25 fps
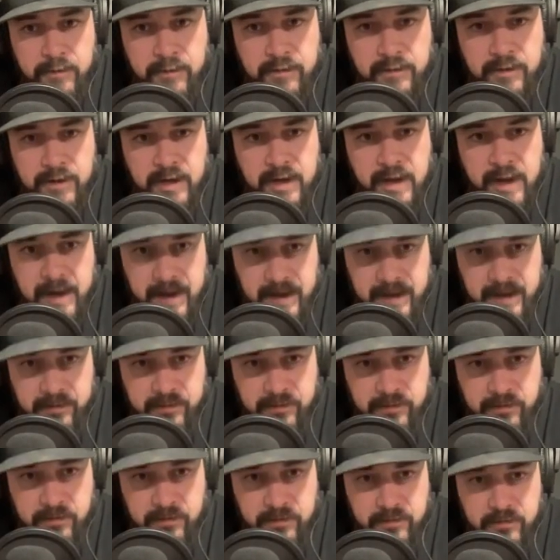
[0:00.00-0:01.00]
the
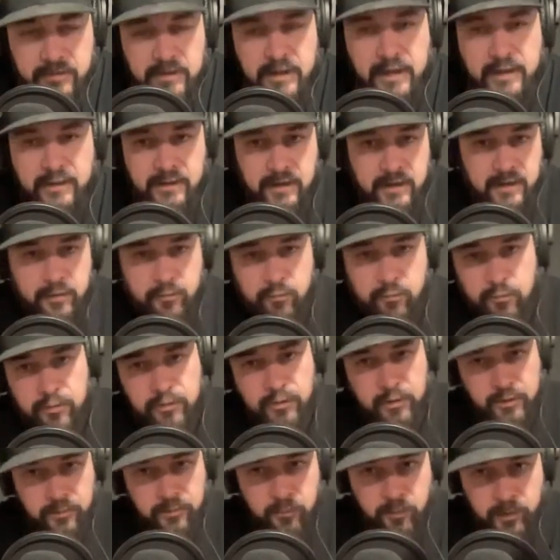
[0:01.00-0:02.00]
handle, like the
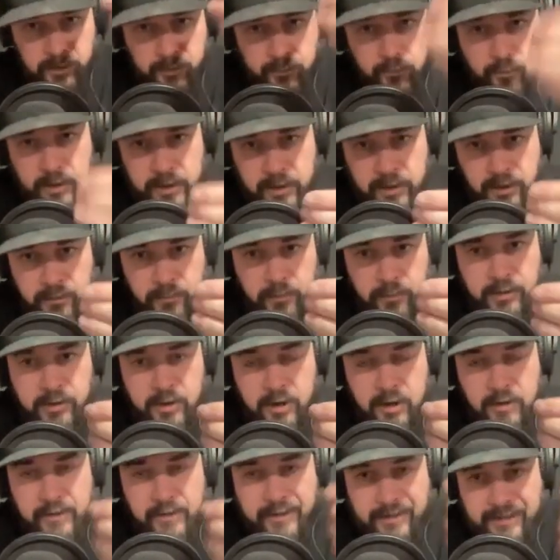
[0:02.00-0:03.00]
what you would
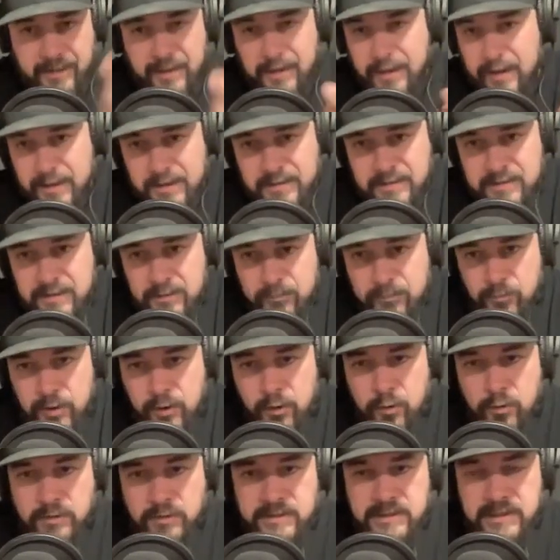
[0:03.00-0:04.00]
call that, the I guess the what
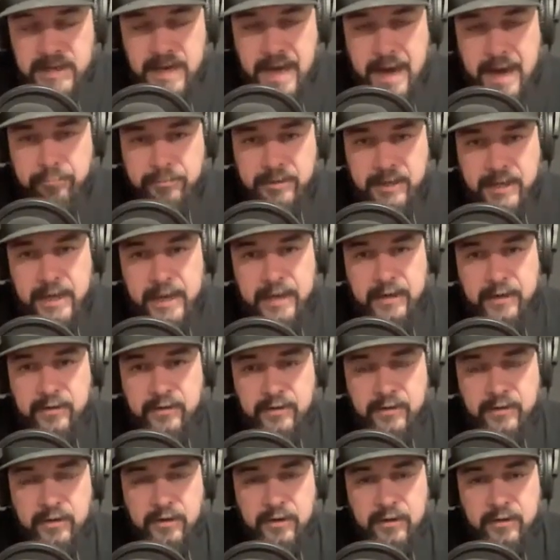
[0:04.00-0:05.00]
holds the
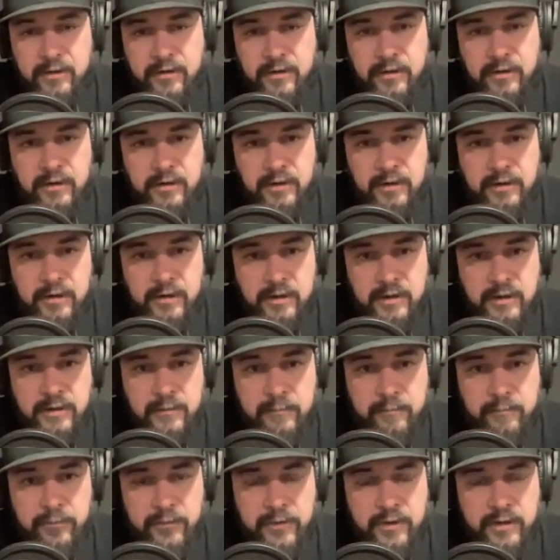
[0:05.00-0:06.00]
applicator, or
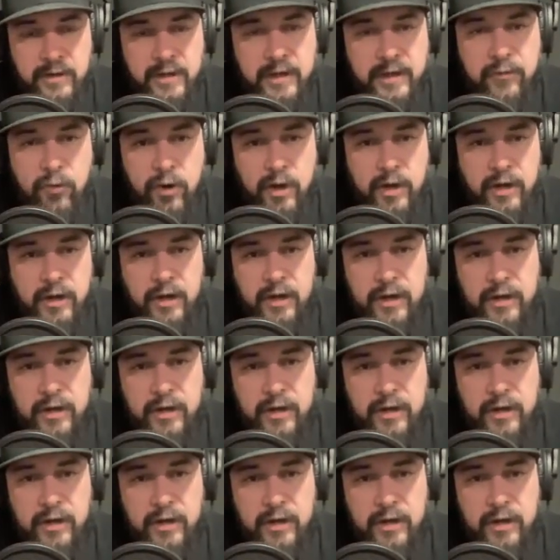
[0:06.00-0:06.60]
like what.